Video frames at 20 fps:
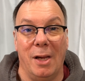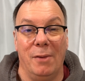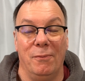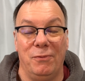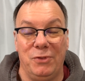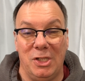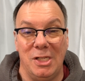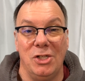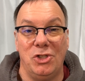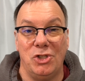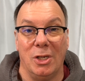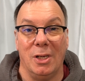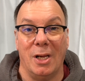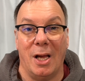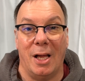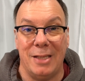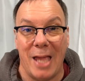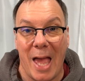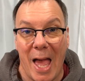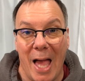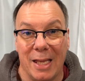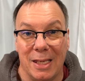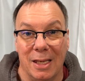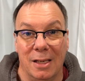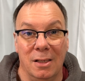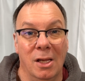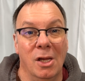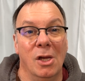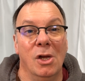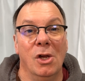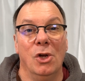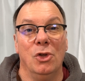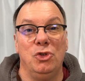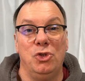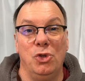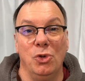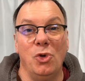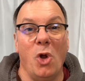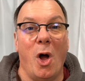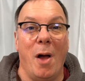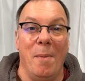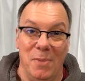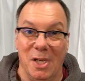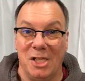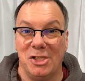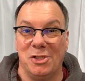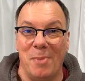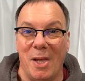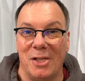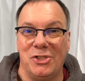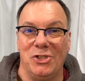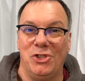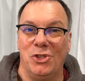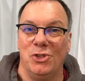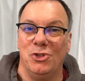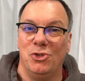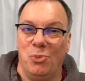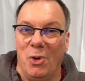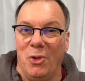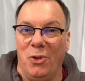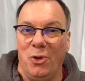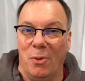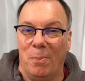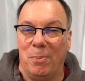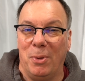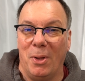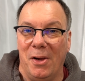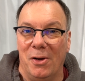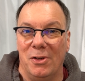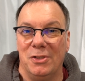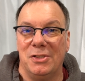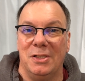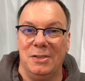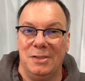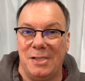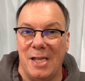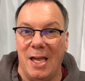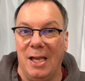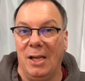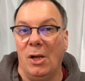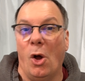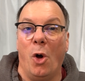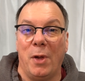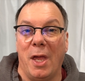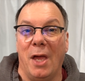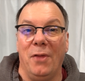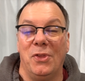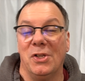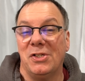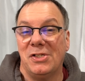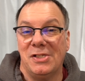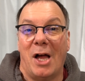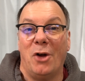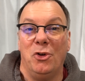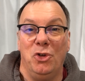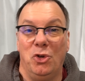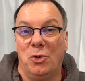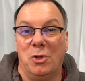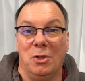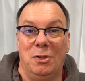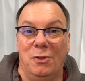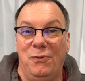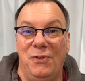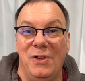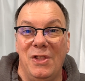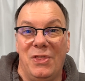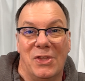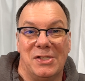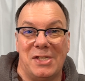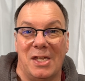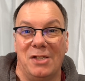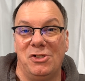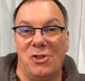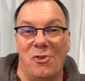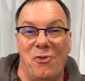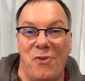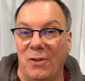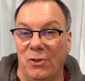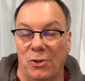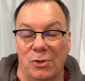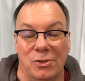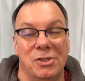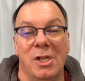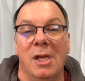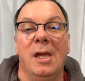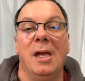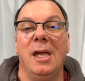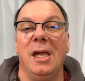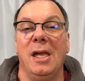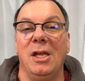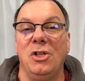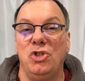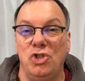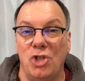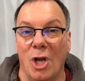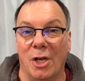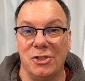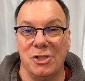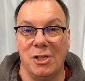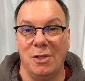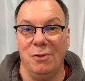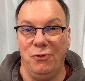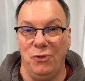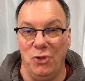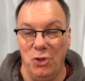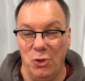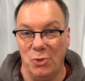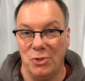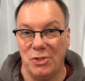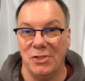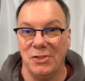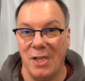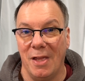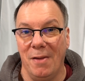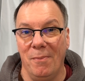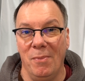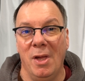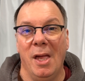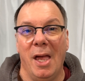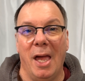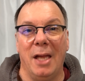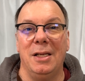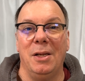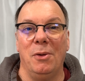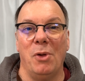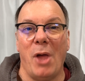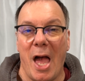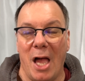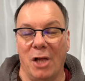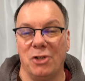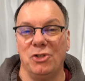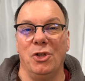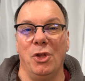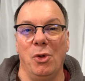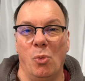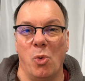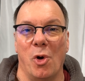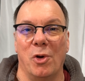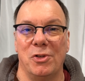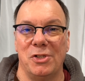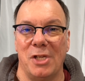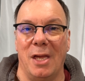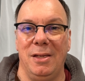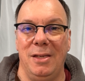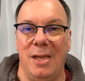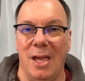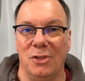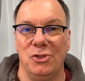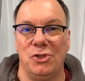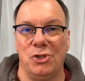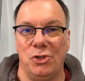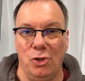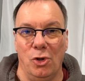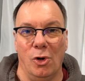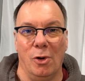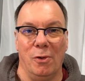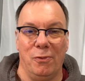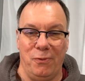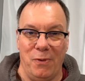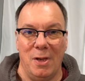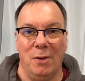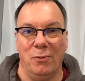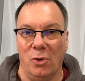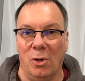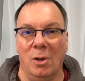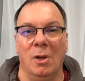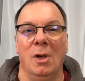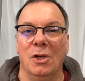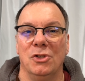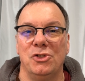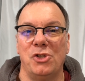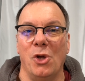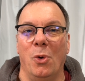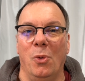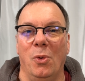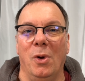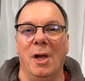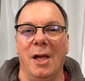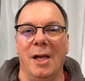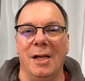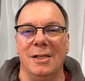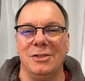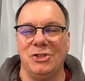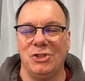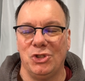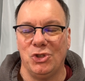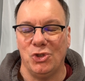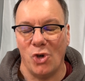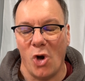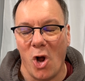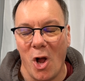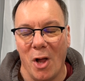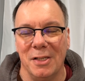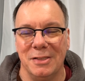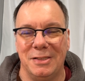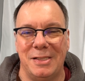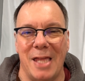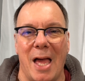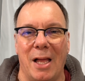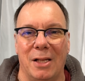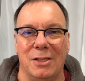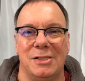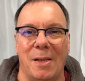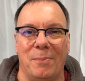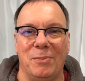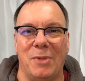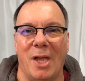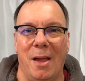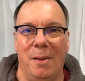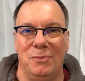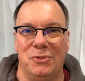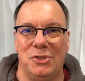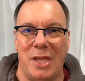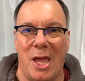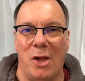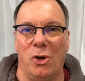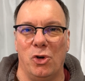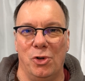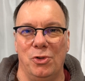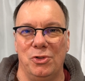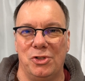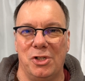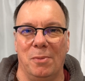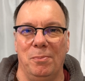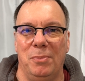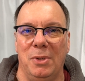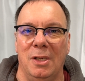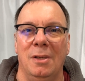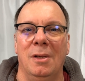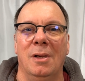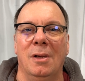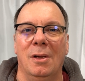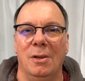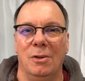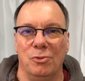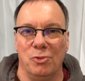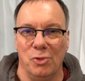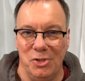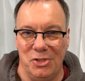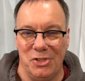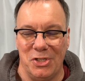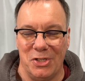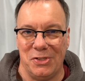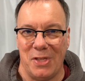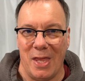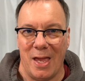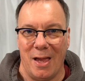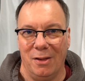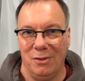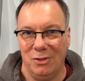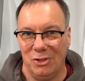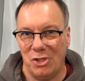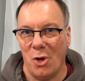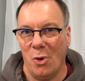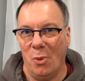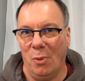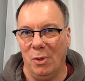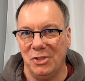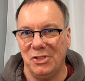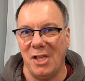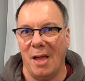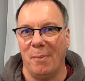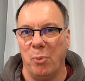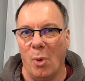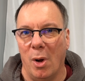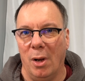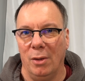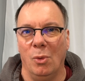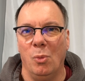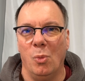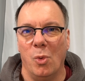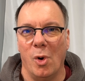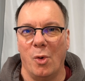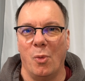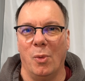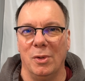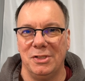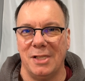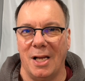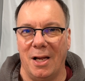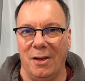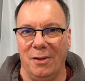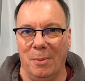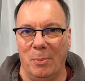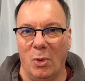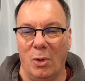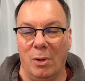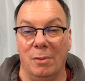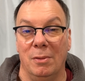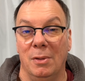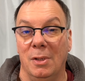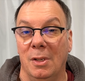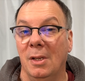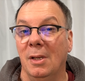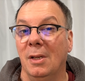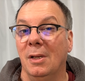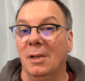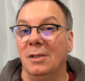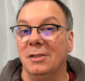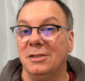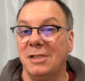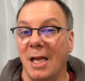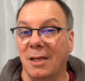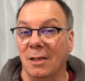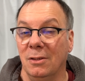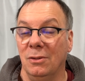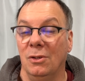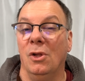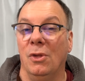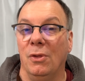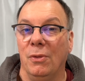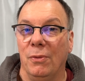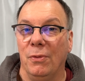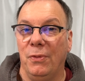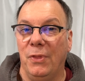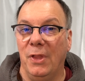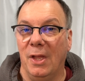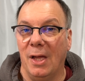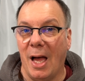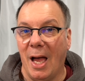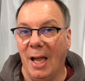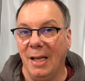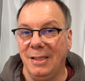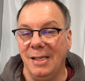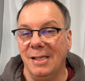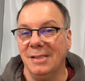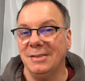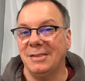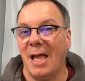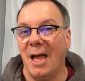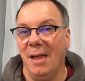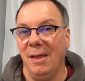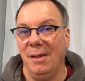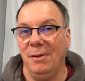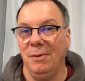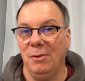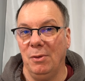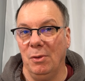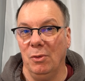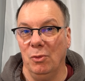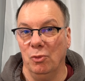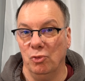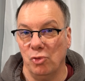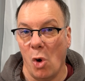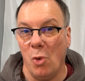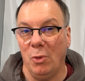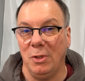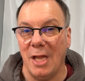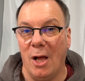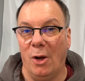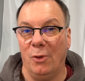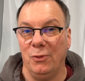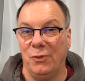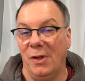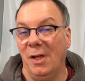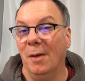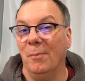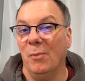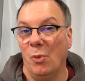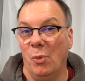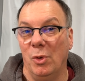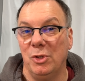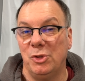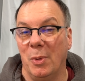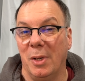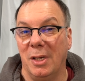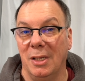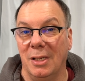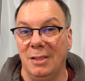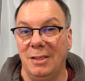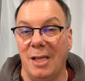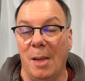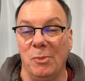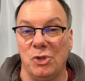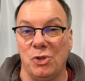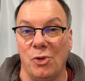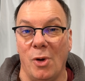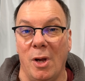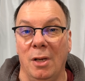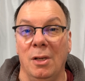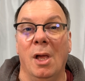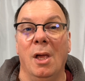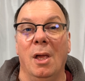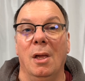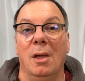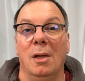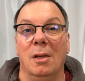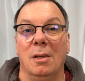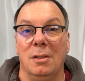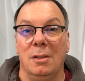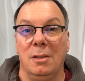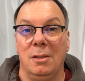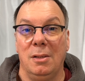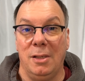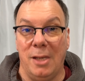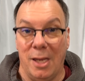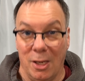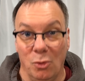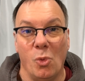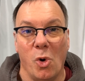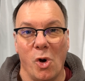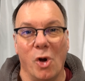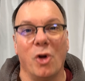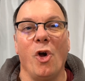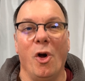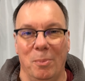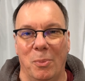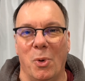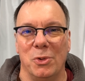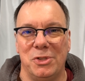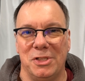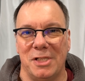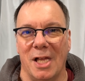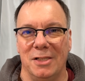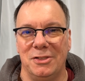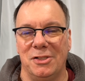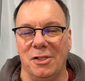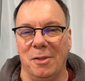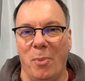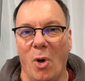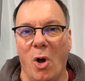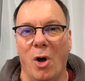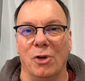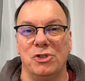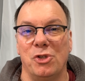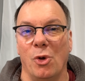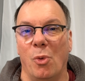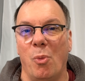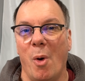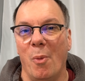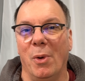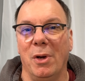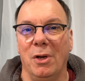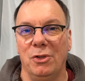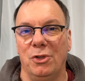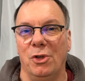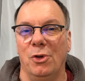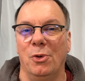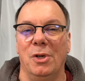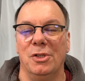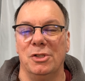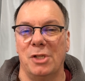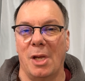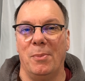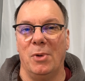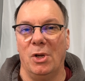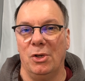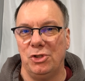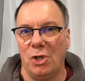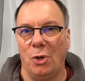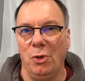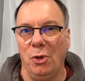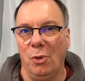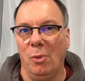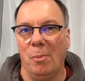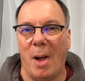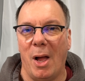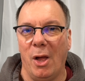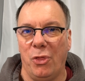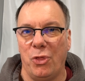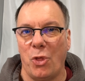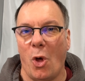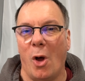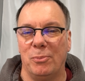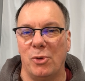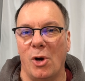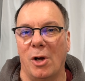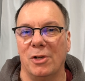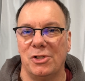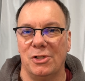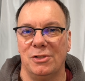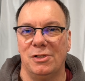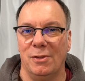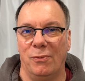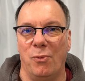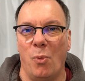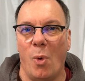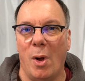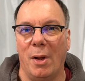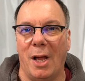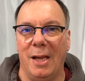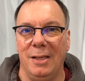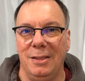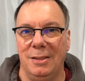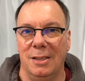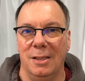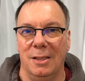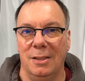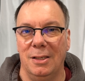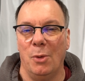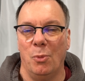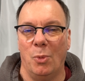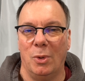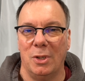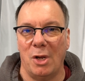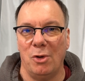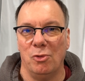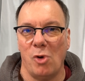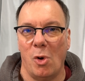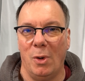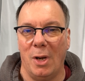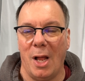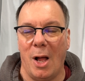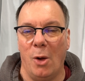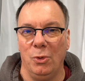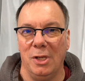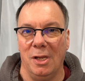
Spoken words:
teaching attacking, do not mix messages with your players and say, okay, this is how you can defeat this as defenders. It just confuses them, and it actually works against your favor. So as strong as that, sometimes that urge can be, resist that. So step one, work one side of the ball. Second, the ideas I wrote down for him and which we're going to demonstrate can work on both sides of the ball. So what we're going to do is I'm going to show you my thought process of what I did and what I wrote out to